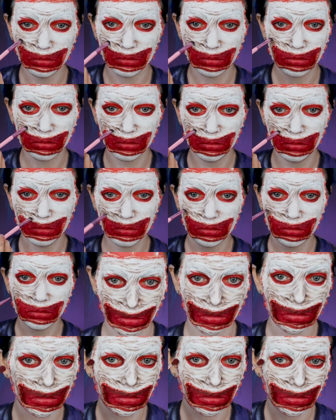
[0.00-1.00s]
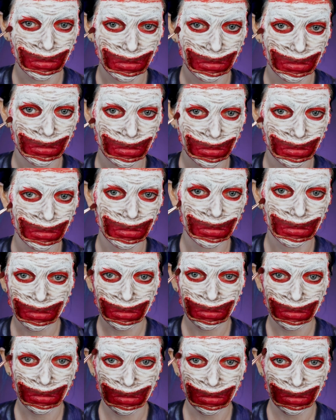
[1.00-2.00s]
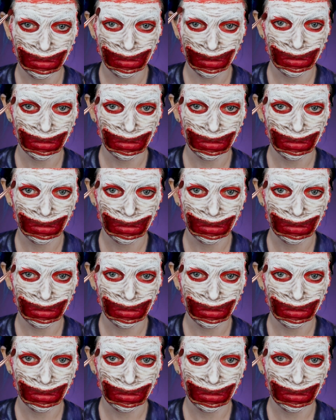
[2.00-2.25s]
And got lots of wrinkles on this guy.